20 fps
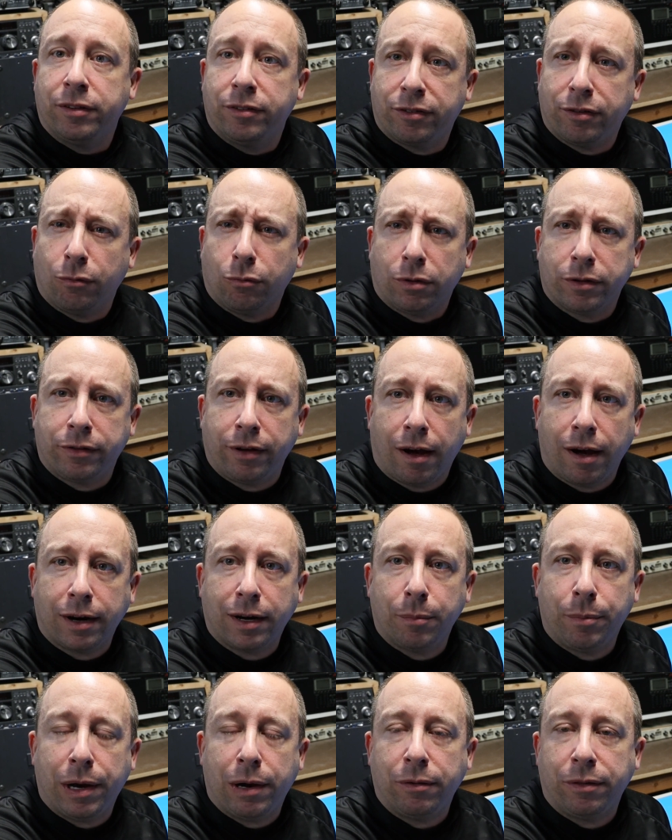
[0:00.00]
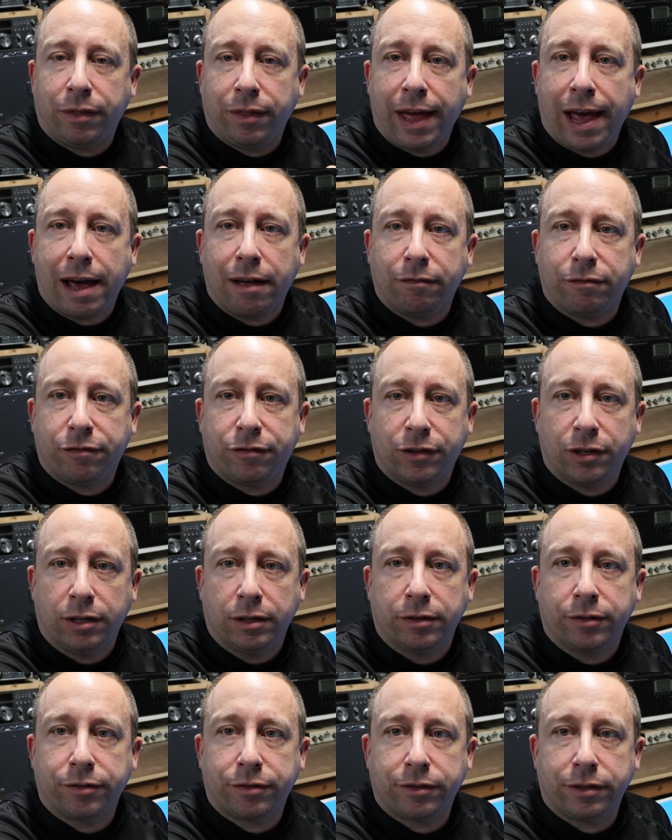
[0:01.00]
so we'll talk about that
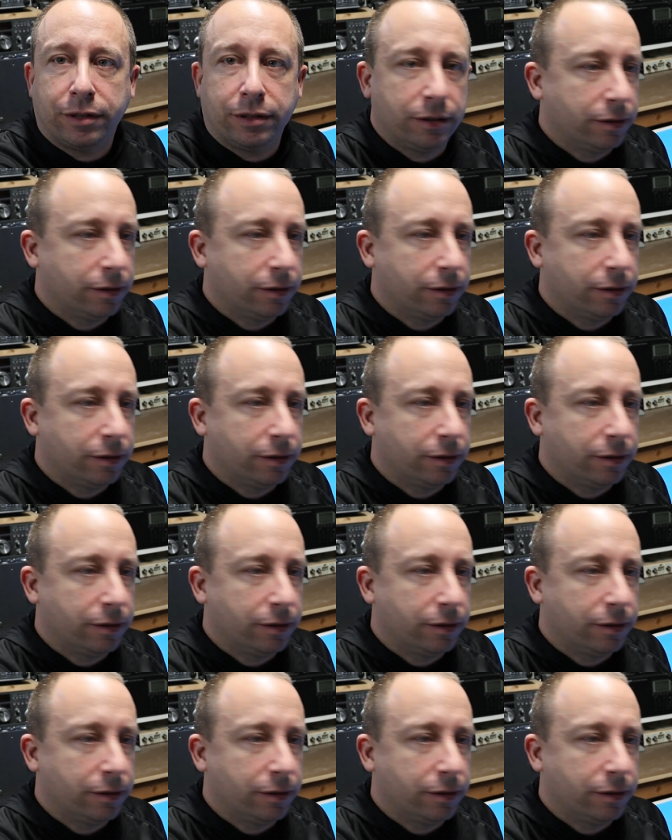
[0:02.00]
first.